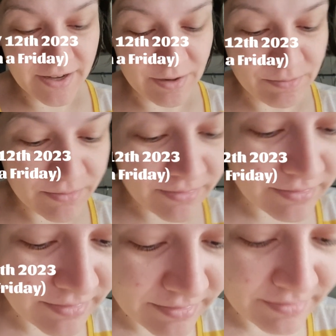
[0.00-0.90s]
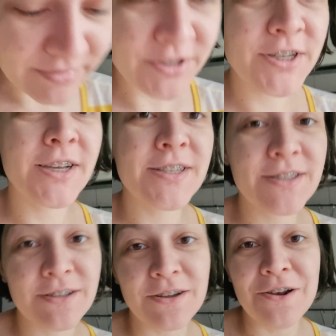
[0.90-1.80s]
am
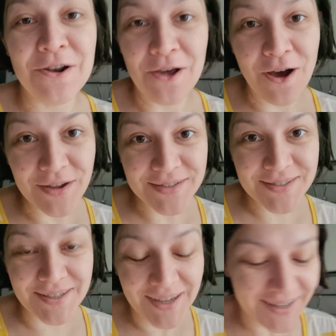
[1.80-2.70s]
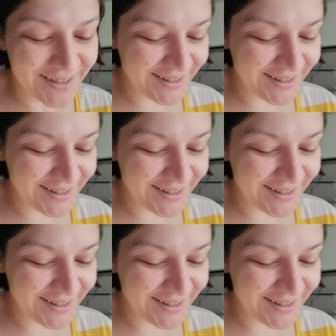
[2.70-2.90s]
just lost